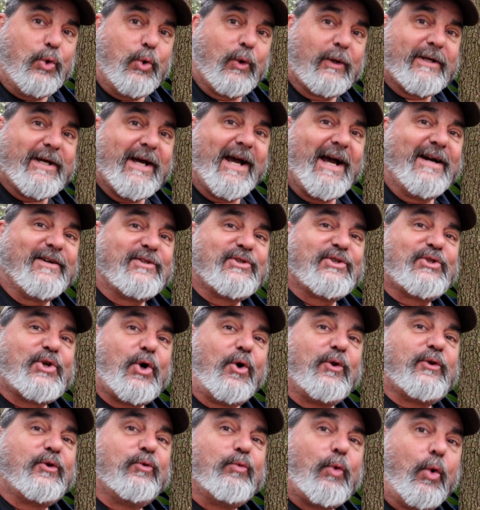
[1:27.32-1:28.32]
cool cache is
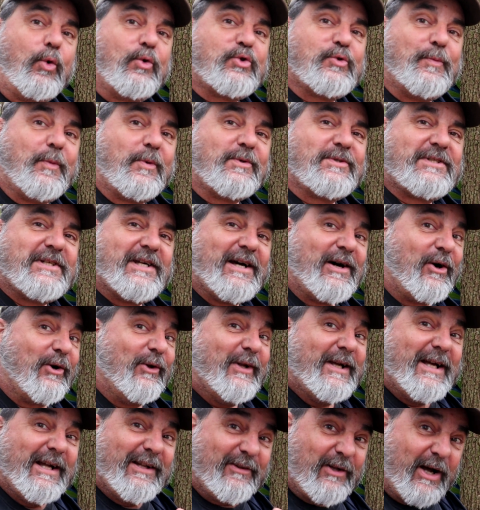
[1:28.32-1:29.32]
called the Roach Motel.
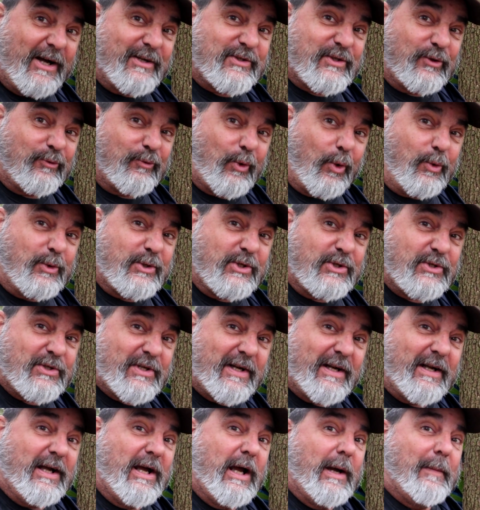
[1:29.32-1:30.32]
Lots of roaches
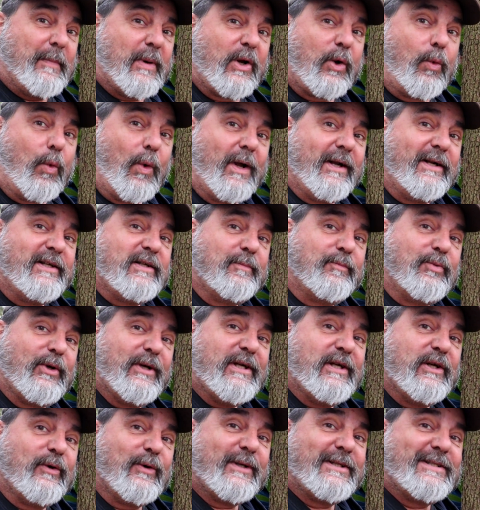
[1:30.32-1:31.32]
in it. But I wanted to
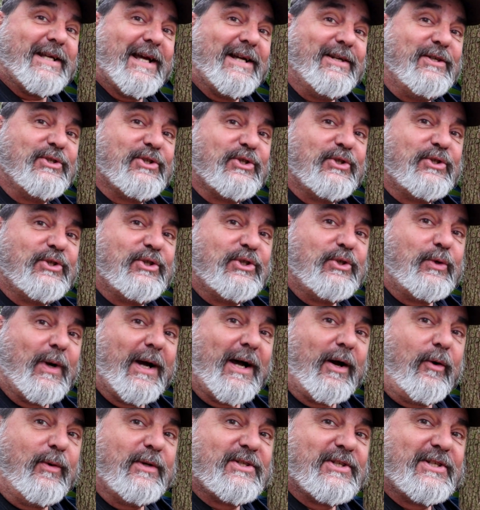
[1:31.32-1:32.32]
bring your attention to
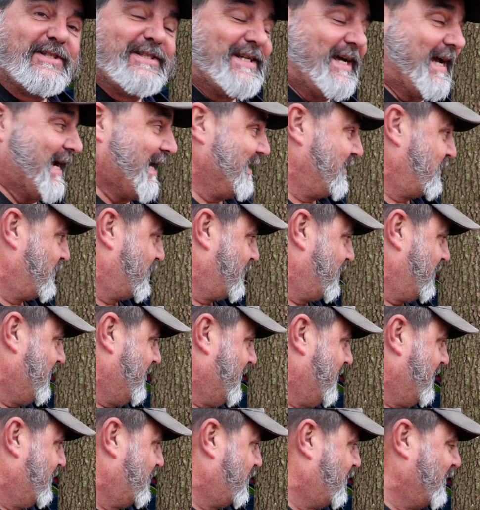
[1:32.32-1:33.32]
how it's attached
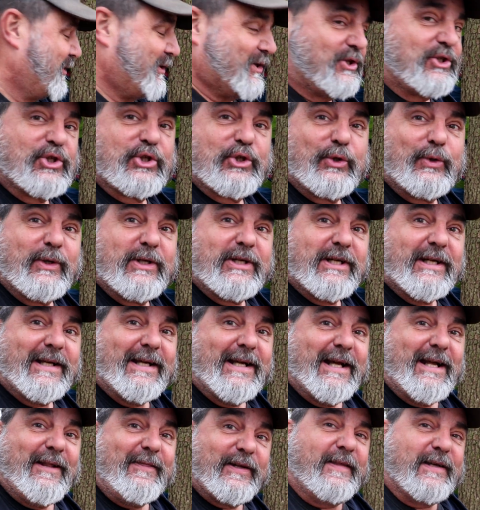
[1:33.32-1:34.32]
to the tree.
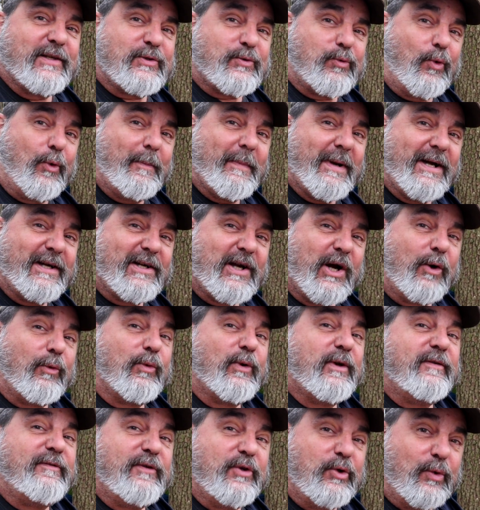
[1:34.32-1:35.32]
This will make our
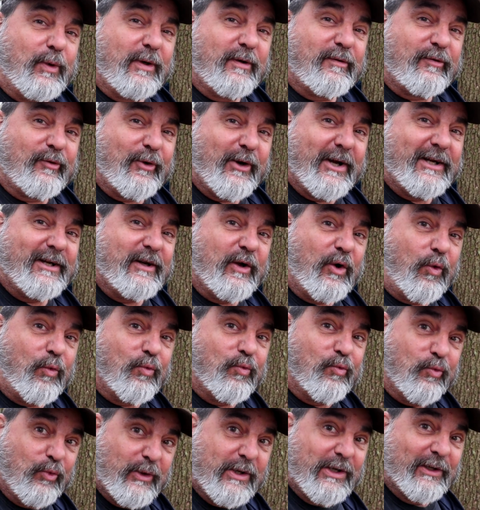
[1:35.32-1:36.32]
reviewer friend
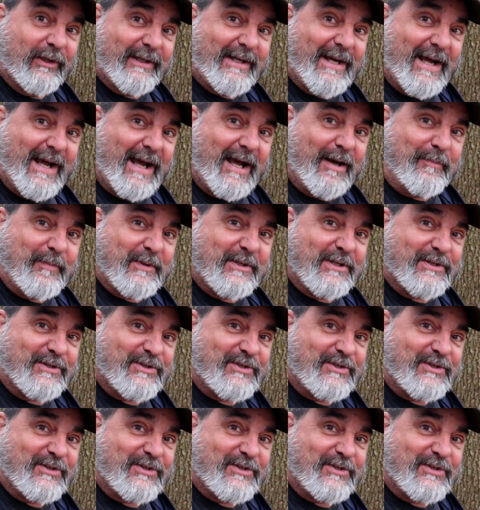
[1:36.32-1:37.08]
really happy to